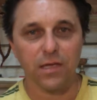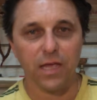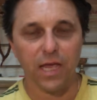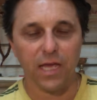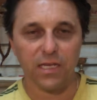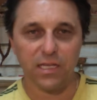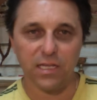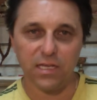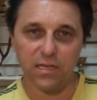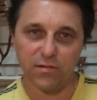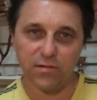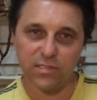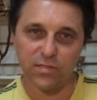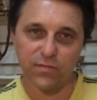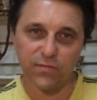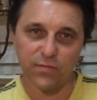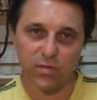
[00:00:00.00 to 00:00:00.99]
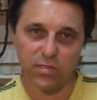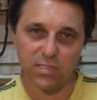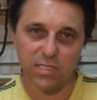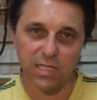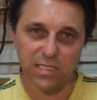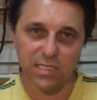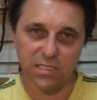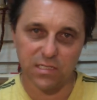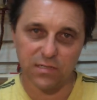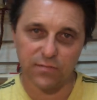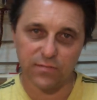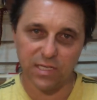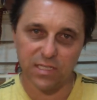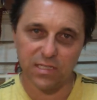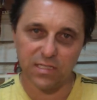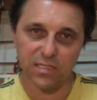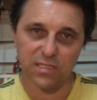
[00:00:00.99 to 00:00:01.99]
And here is the first lesson of
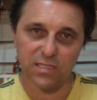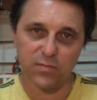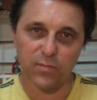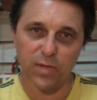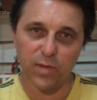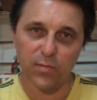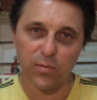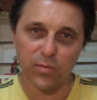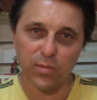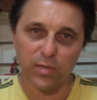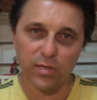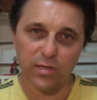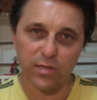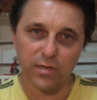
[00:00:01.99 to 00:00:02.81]
death and dismemberment.